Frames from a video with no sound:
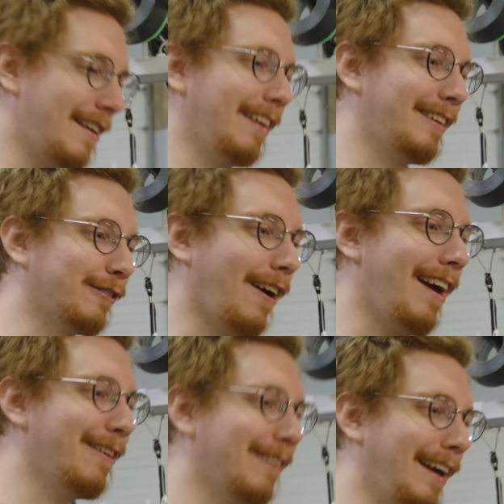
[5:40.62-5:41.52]
a dry
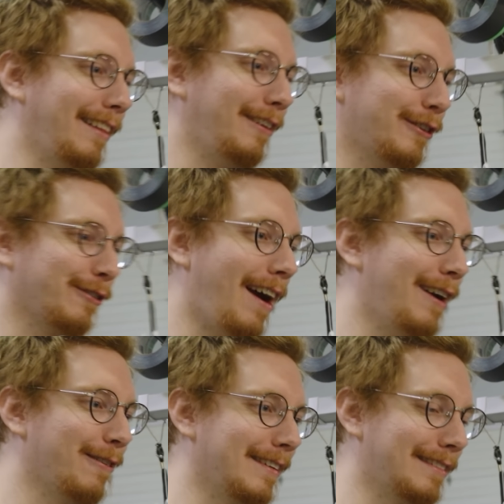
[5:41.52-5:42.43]
erase, a little dry
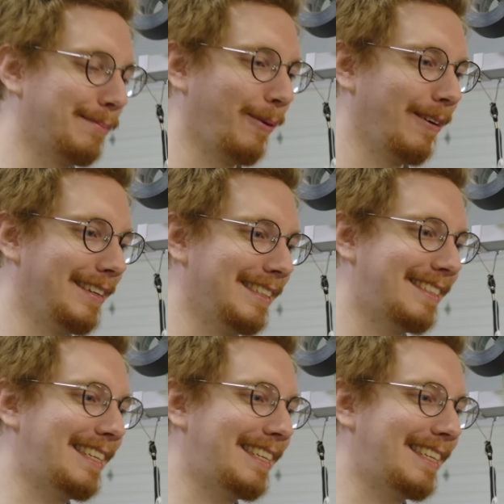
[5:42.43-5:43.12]
erase board on his